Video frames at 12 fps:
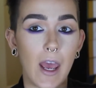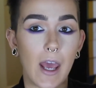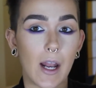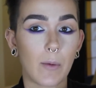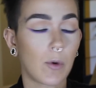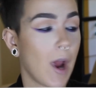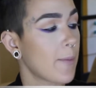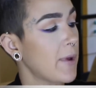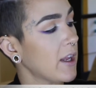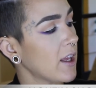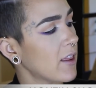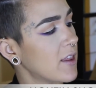and I'm
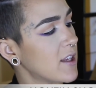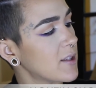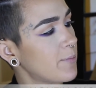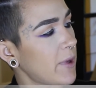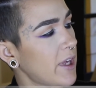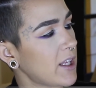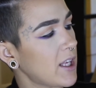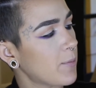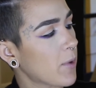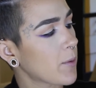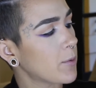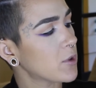grabbing this pinky
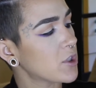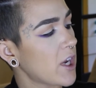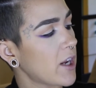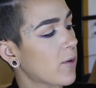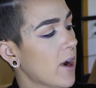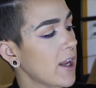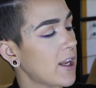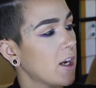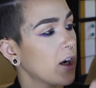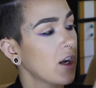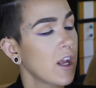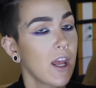purple shade right
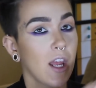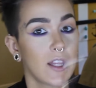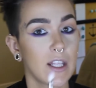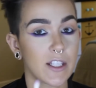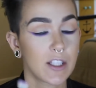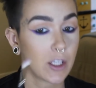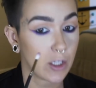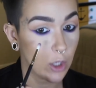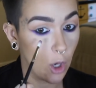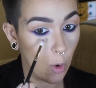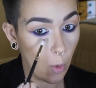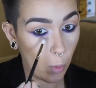here, and this is going to
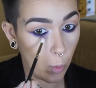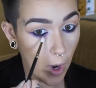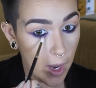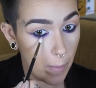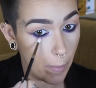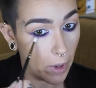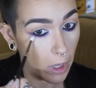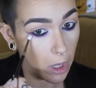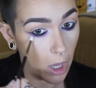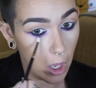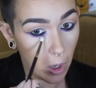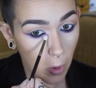go right
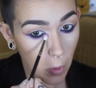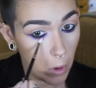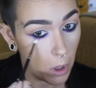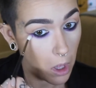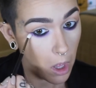below